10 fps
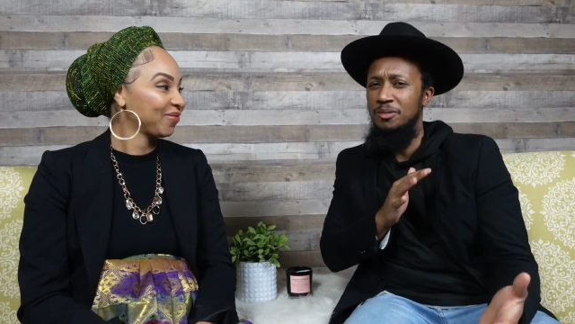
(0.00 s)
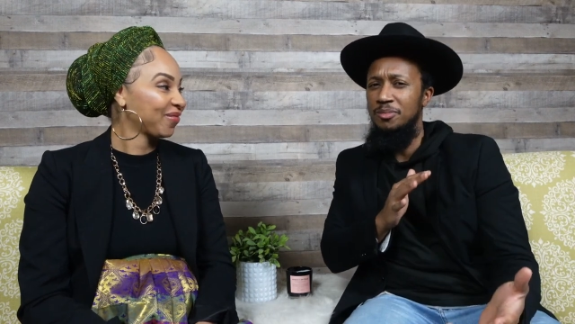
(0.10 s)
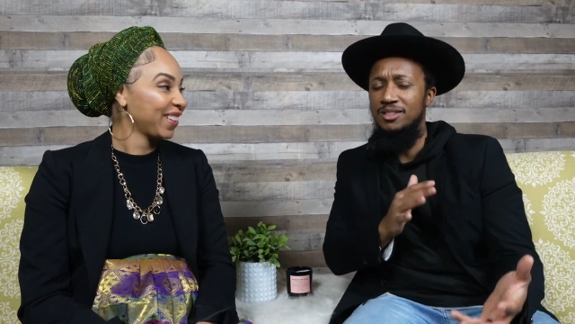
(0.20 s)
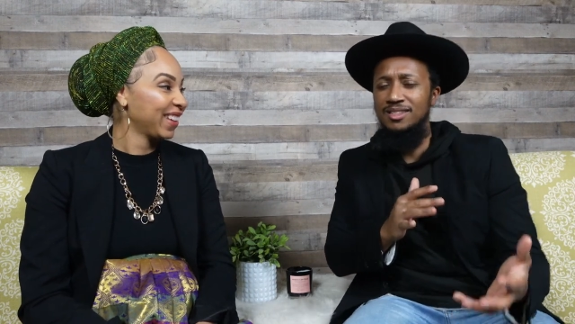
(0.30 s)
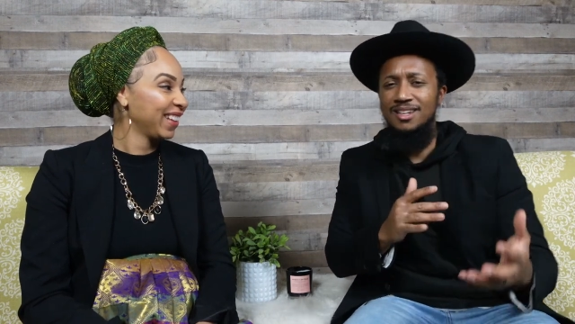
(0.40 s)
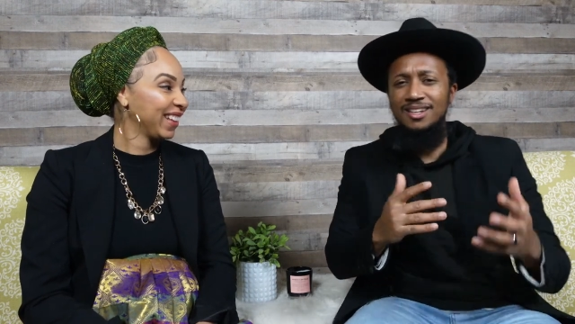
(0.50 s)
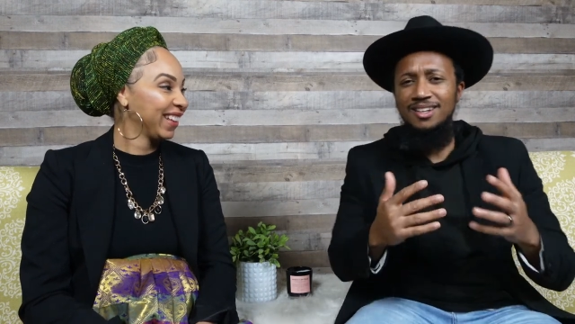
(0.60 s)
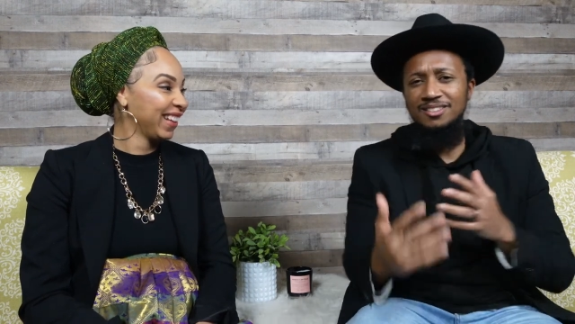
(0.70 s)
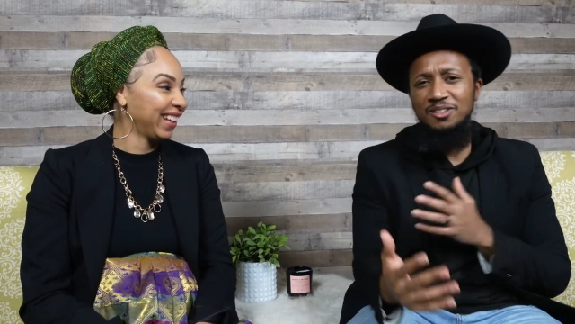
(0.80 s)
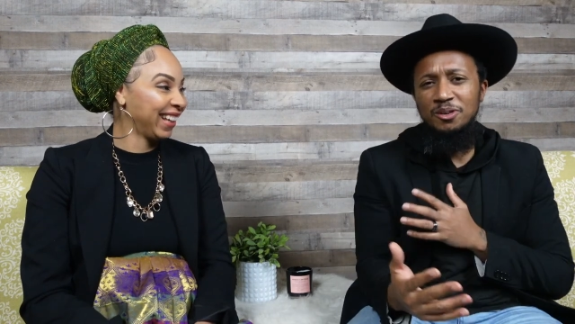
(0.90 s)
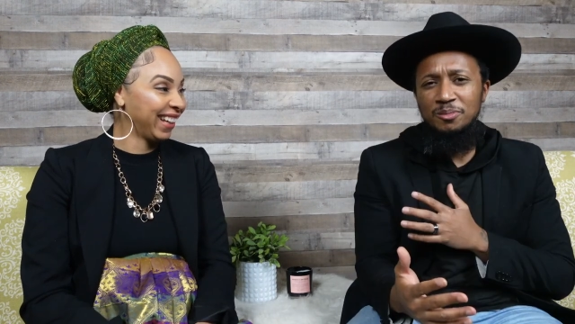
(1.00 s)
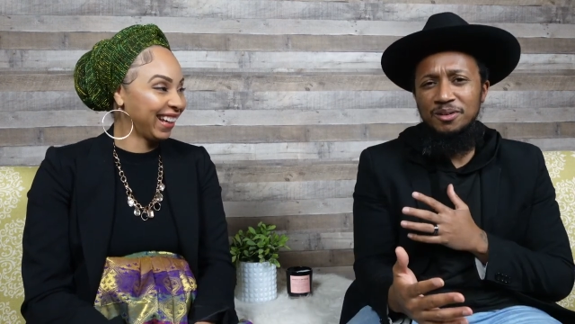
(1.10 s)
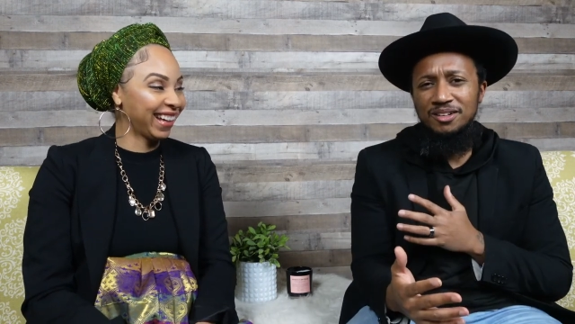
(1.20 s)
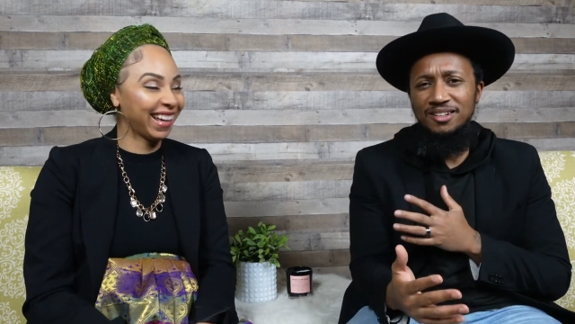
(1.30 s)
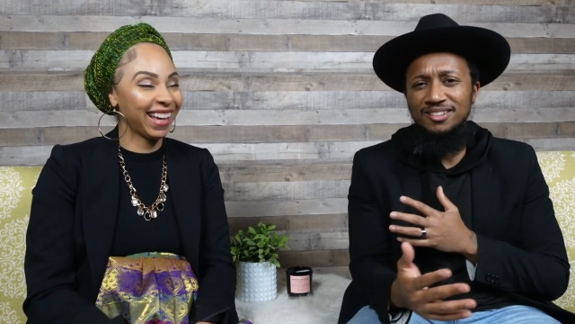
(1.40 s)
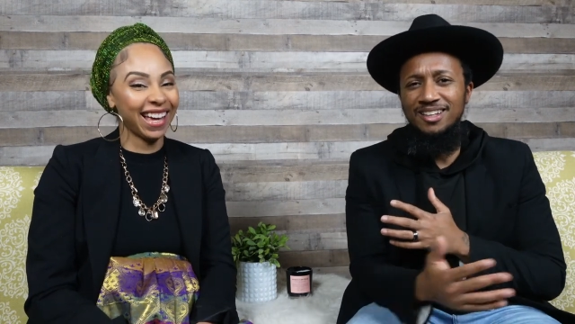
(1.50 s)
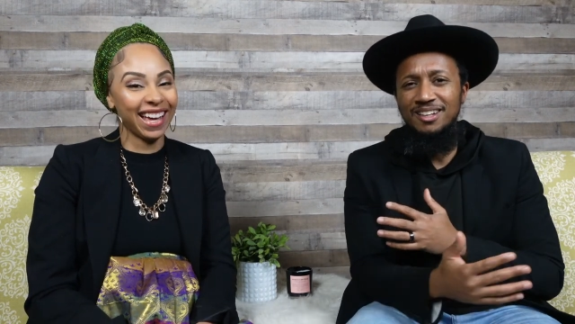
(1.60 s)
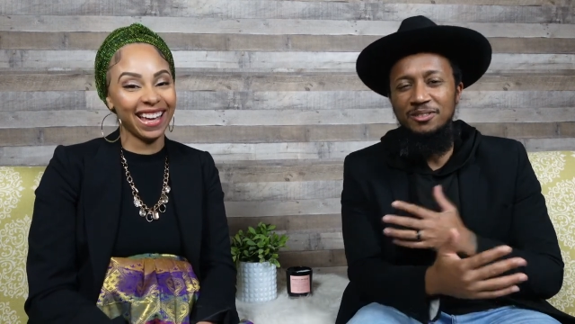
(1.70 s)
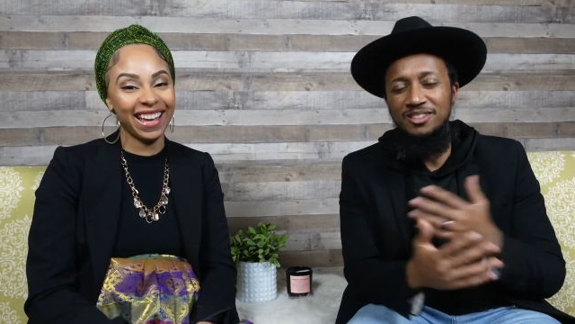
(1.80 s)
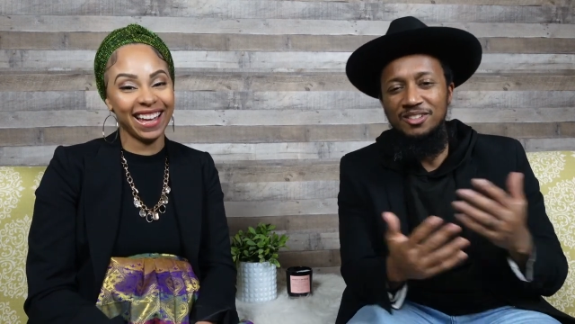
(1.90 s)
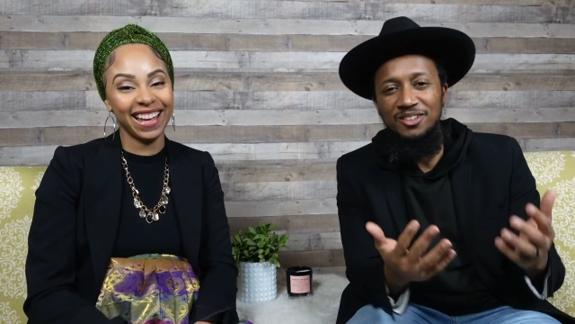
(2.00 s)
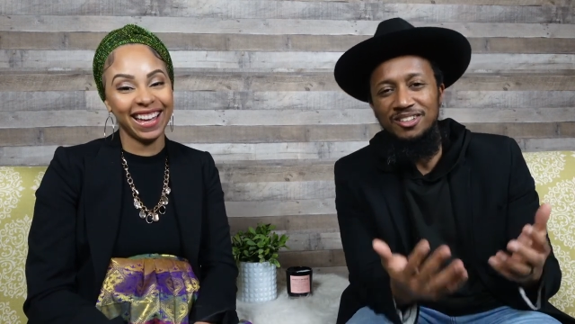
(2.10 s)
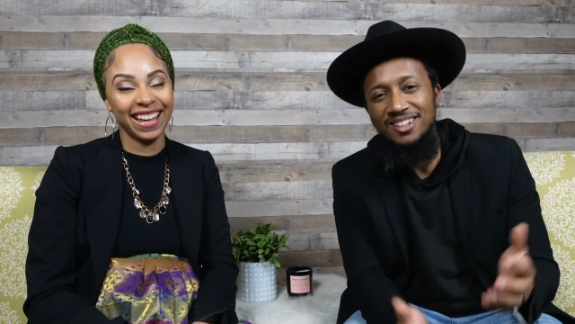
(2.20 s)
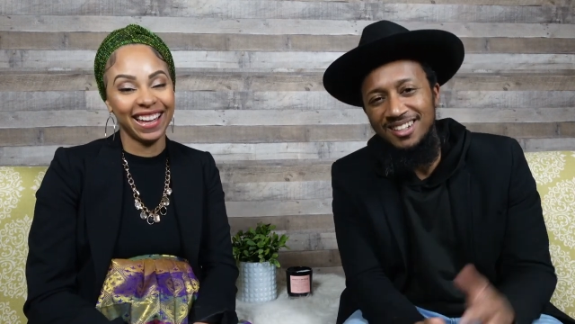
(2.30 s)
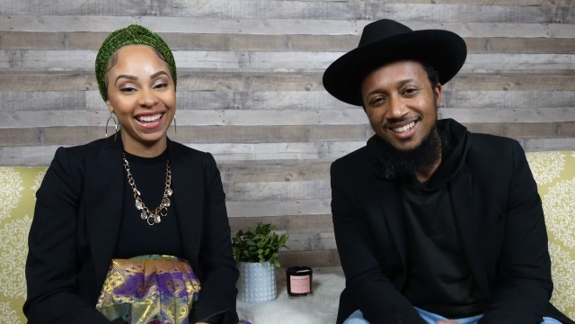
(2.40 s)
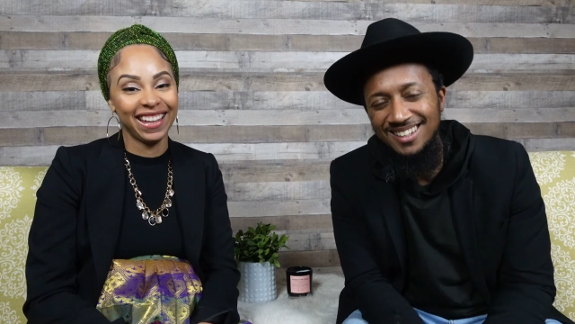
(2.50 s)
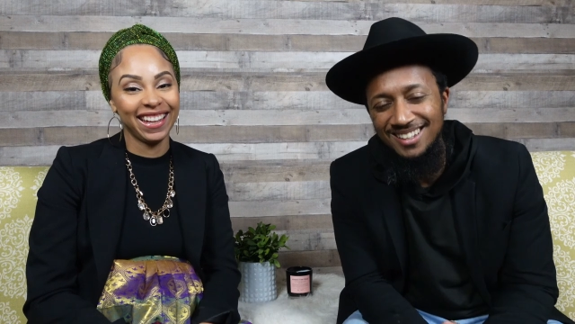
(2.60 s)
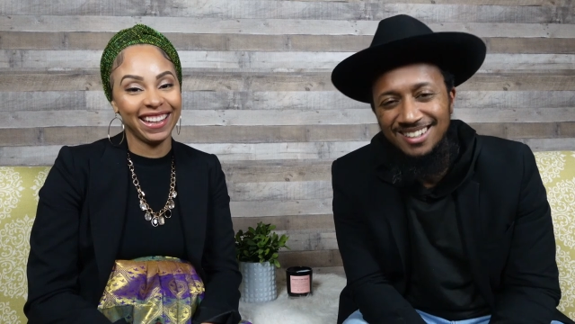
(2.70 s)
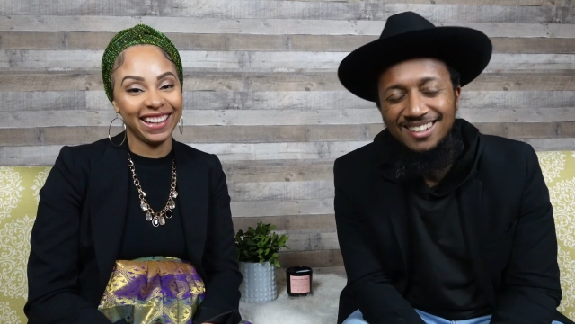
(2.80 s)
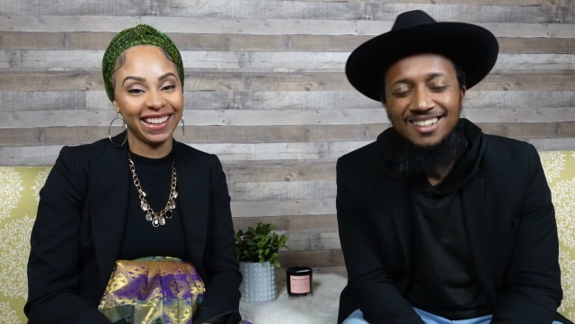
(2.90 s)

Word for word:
Speaker 1: But it's not in October. Like, what's going on here?